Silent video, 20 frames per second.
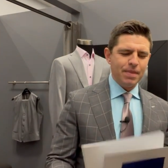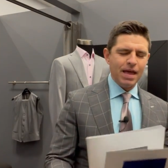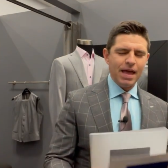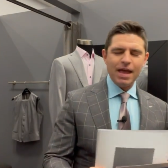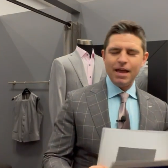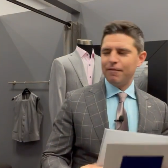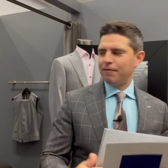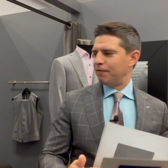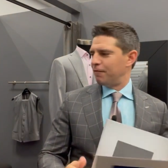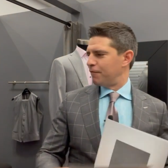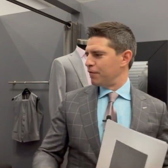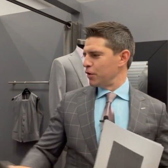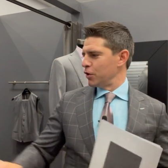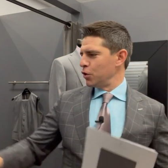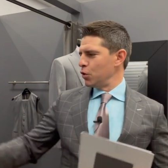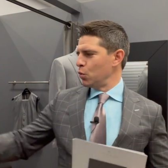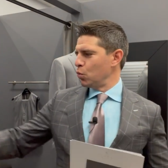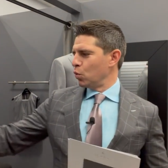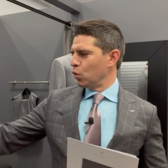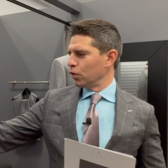if
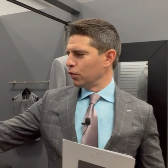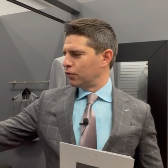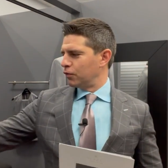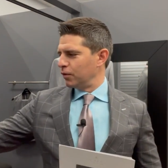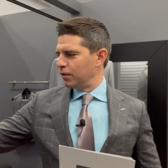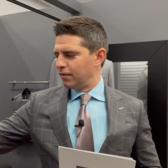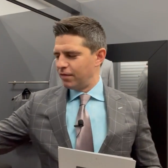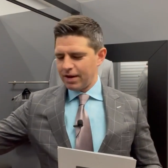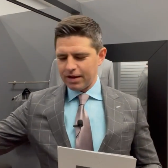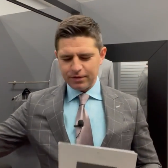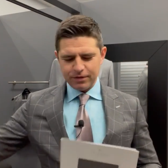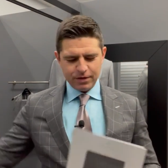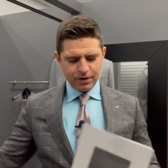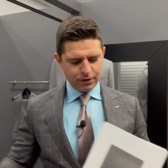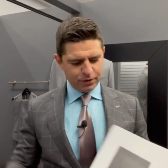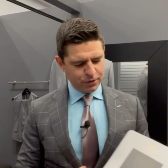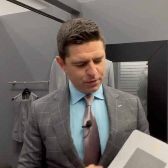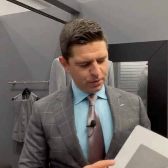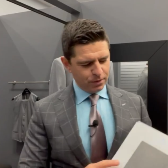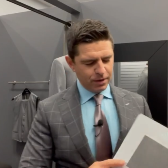you were to invest in a
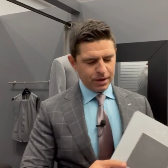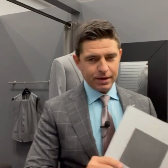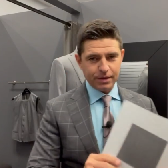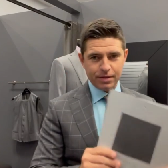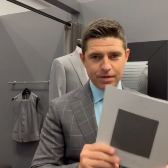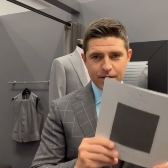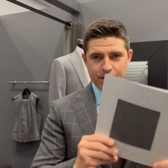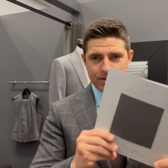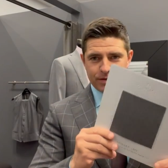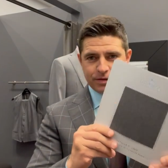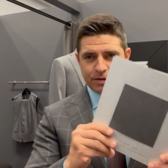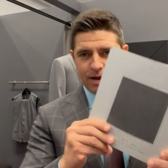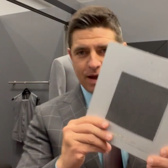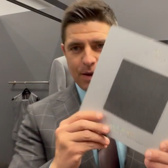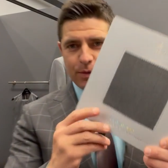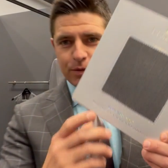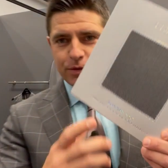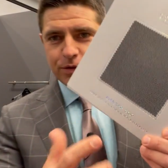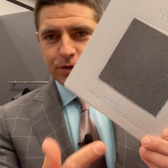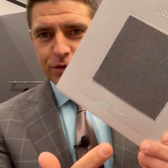suit like this, I
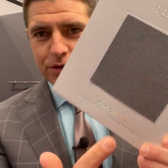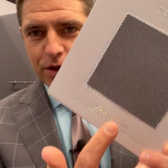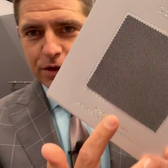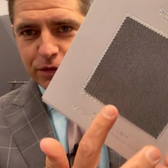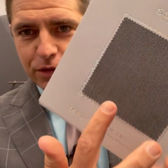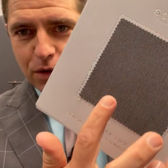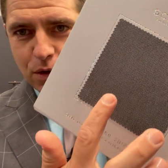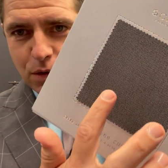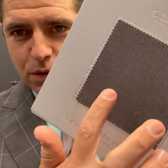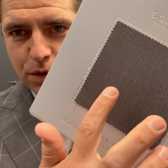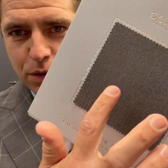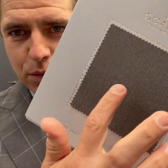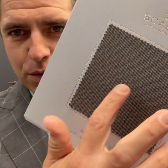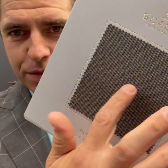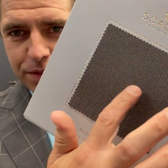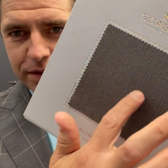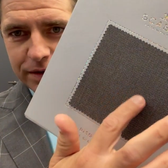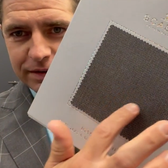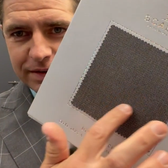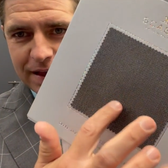would suggest going with
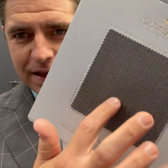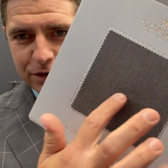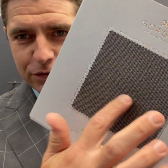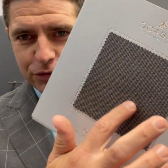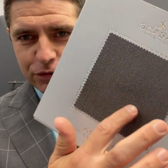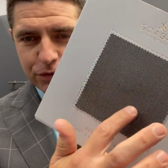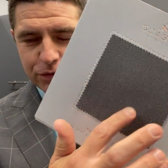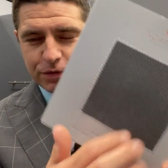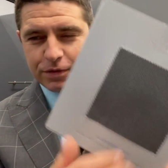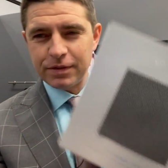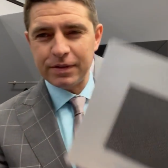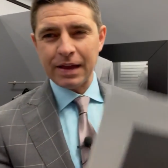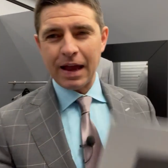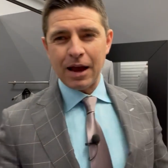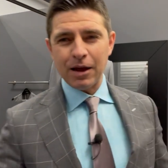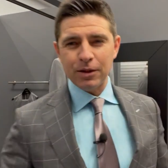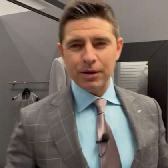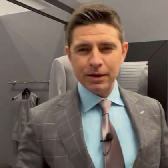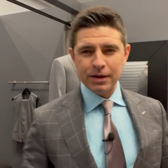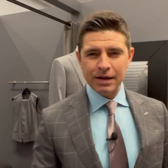a textured
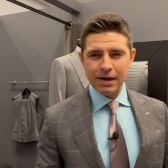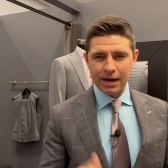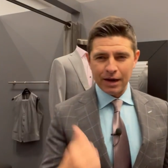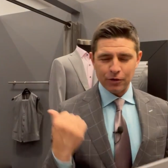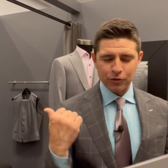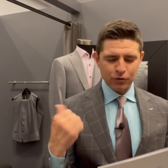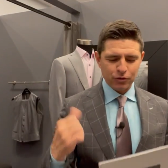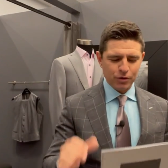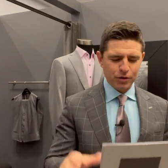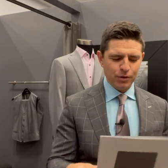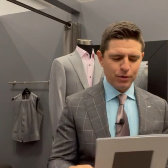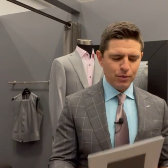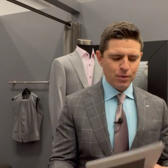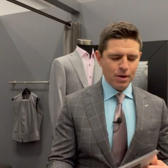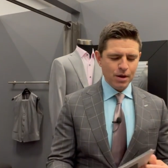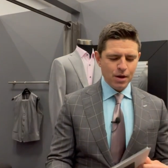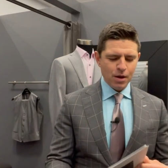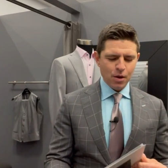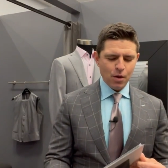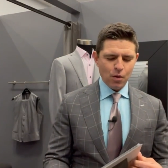solid, and I'll show you
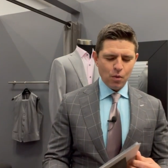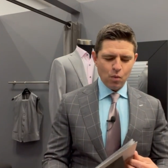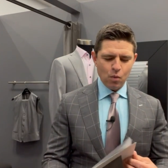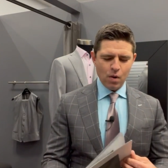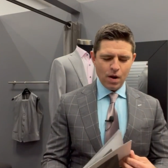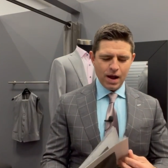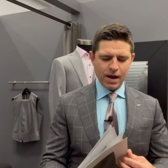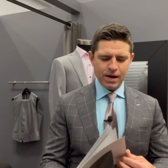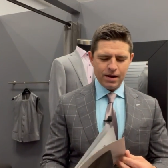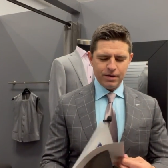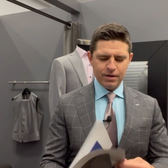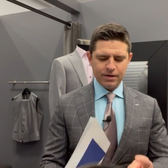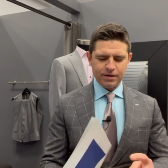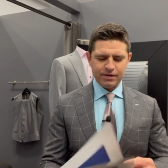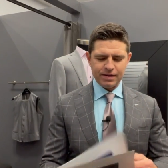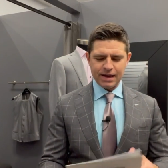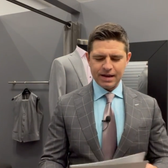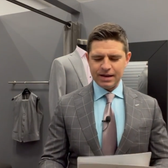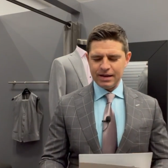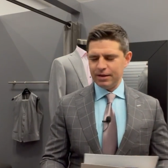why here in a
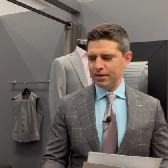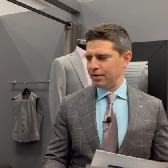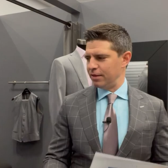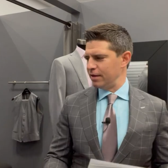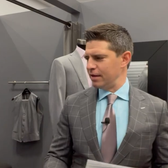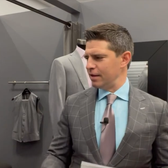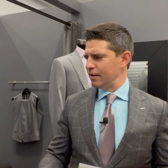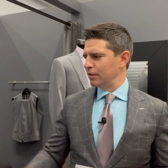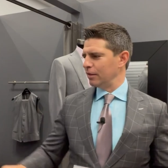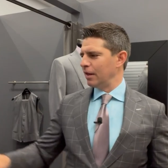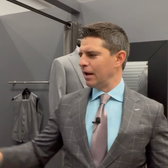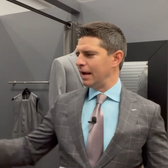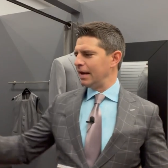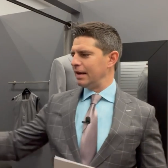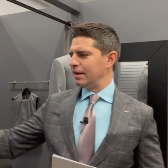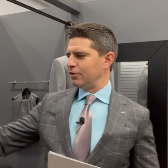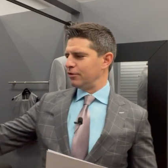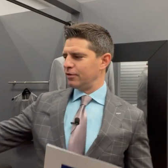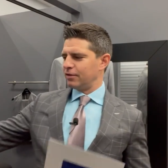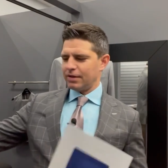second. The
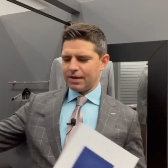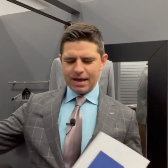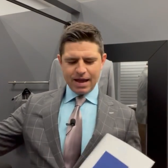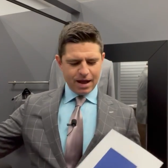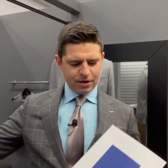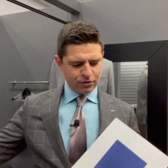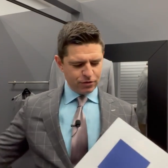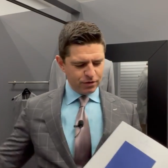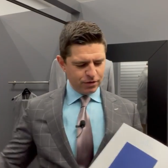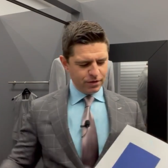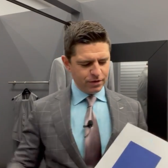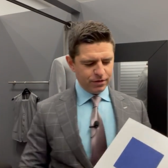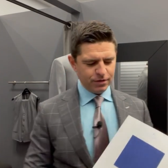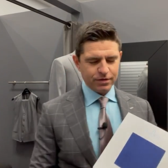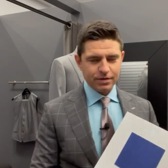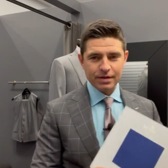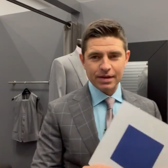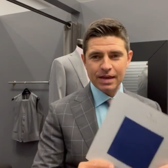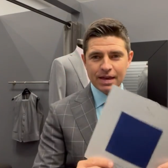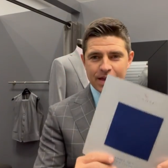lighting just
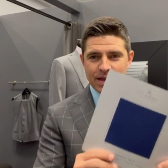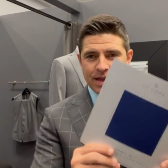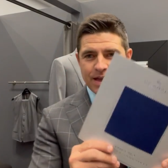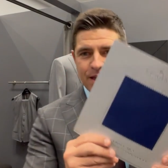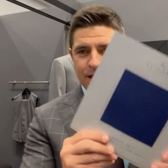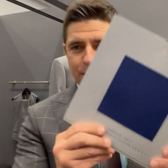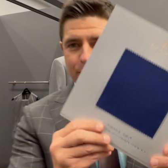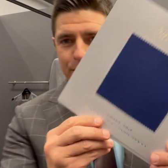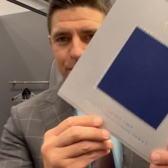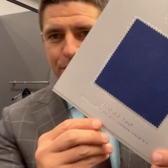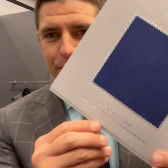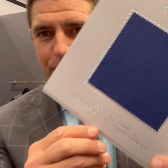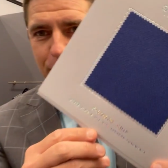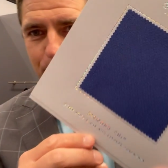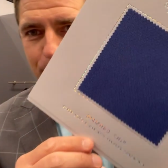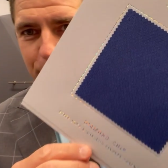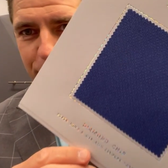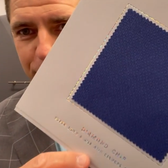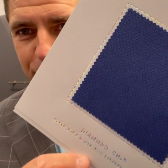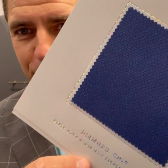catches the
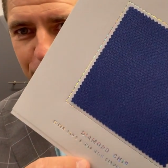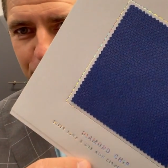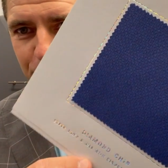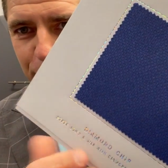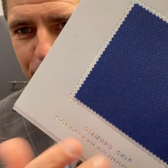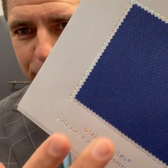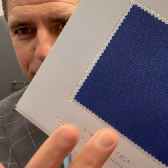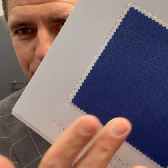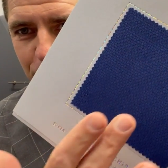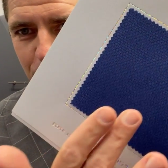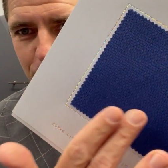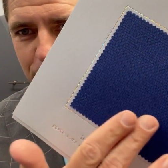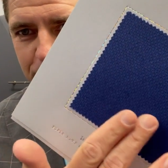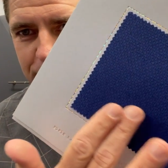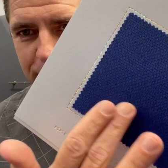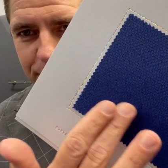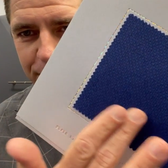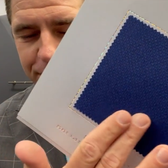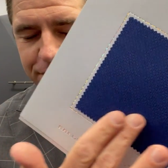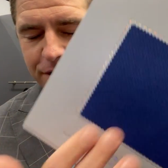material. It's
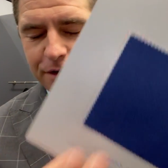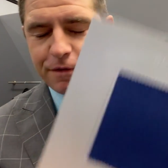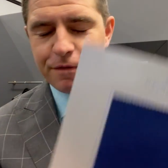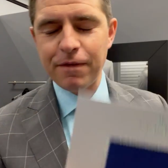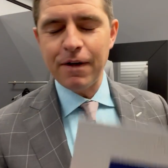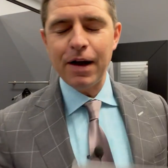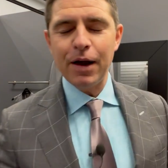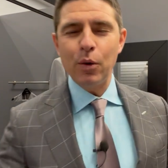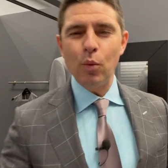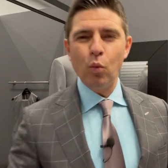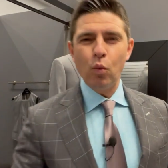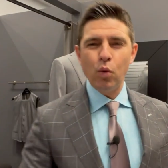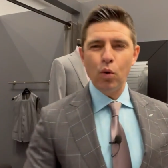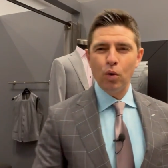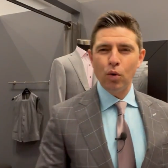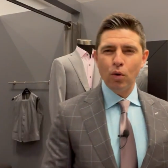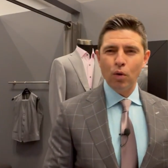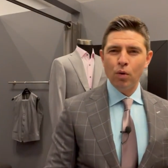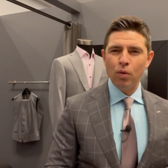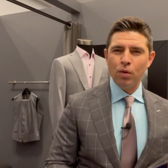already a very fine
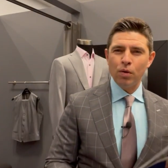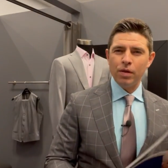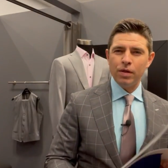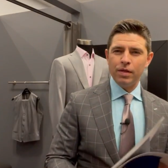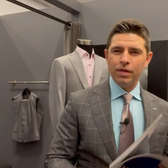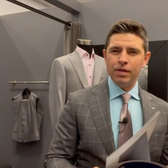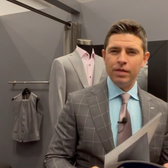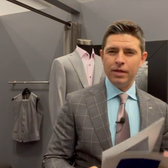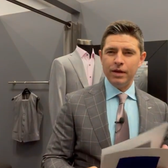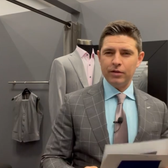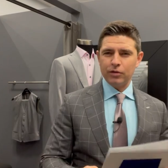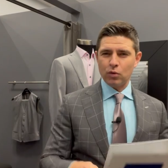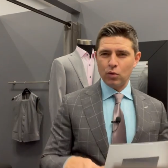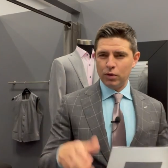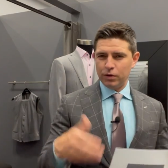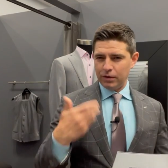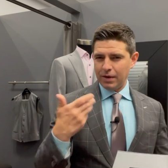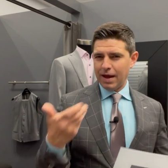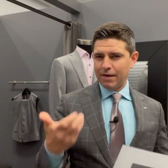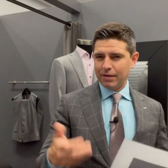wool, that's going
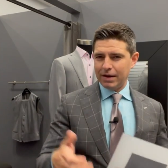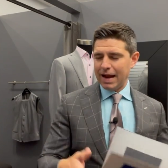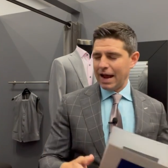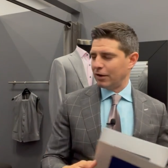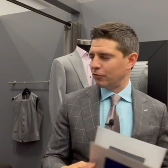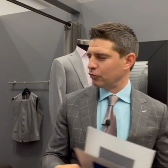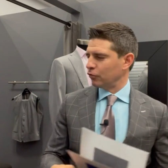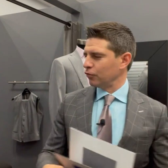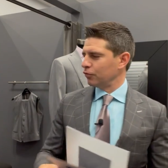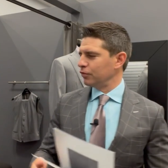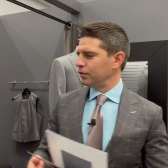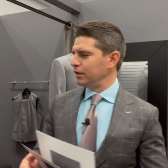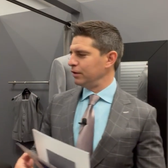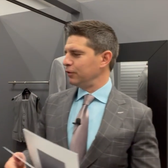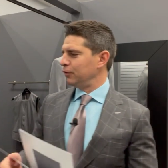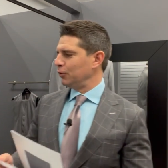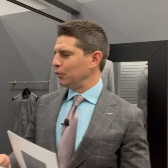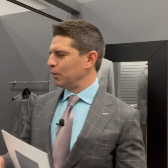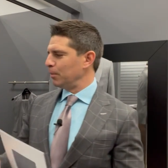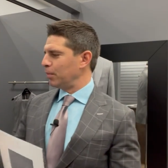to have a natural sheen
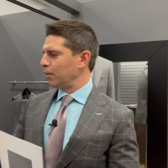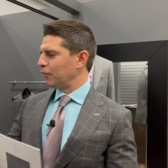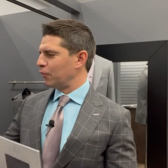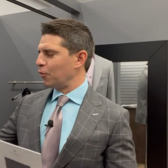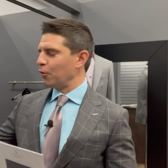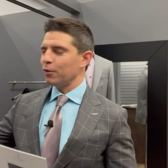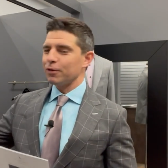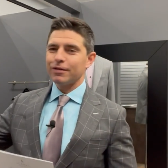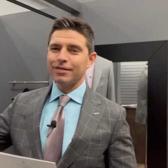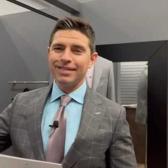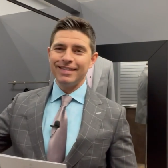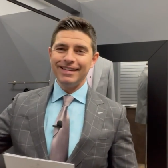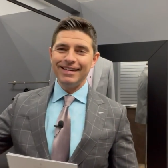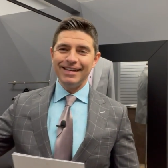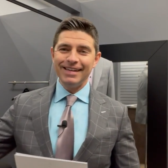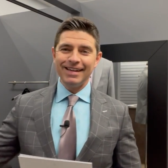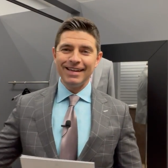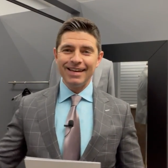to it. But of course, the